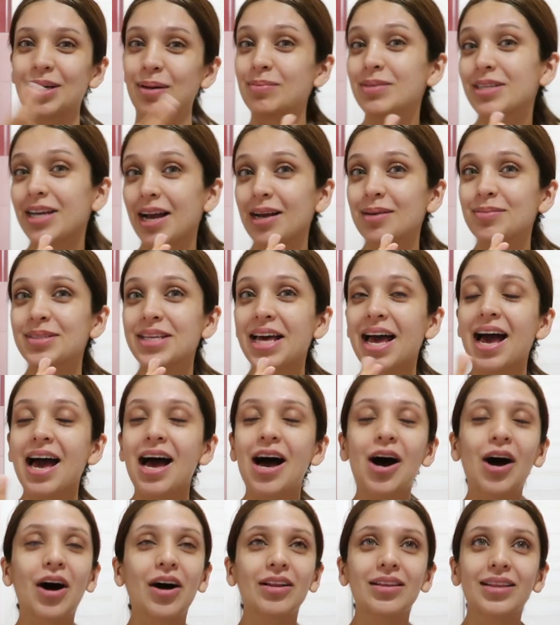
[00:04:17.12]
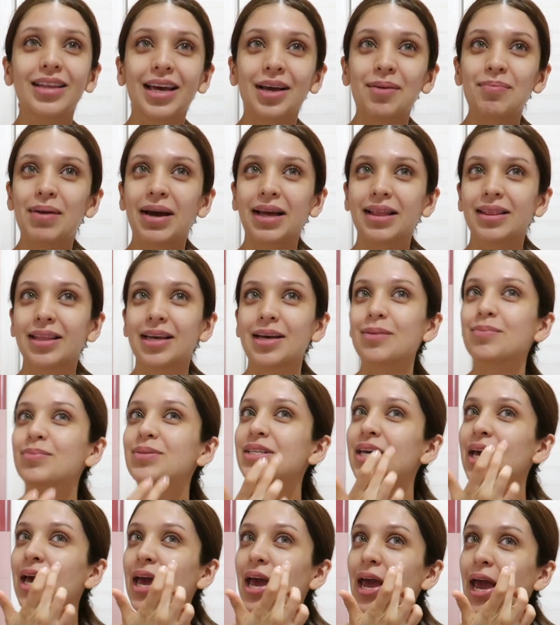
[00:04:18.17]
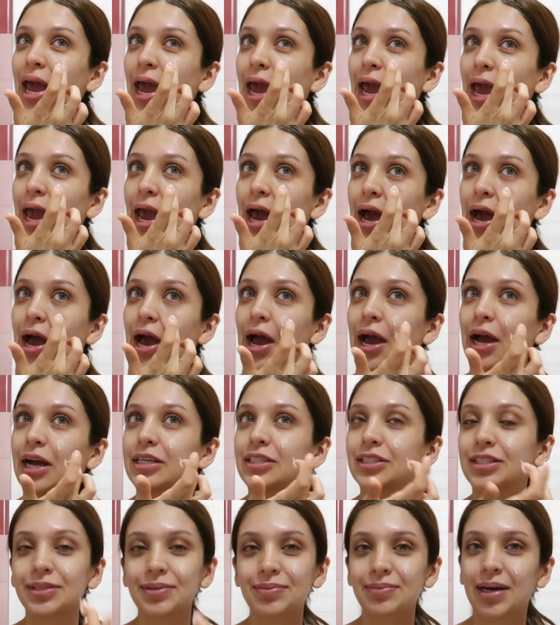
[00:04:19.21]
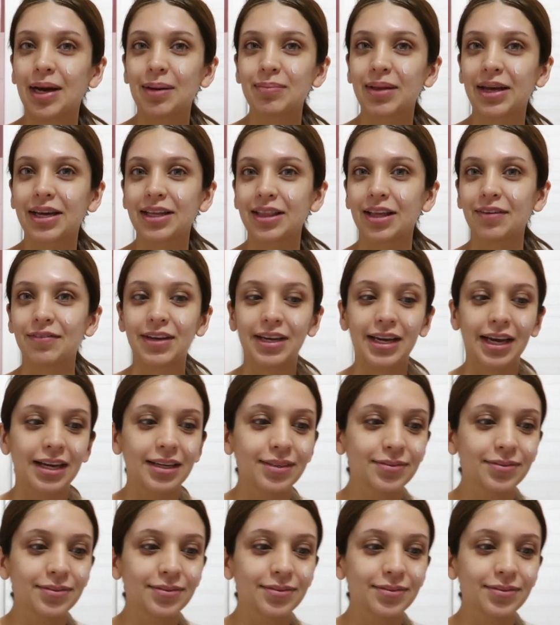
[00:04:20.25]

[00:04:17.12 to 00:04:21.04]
sometimes I'll lick my lips and I'm like loving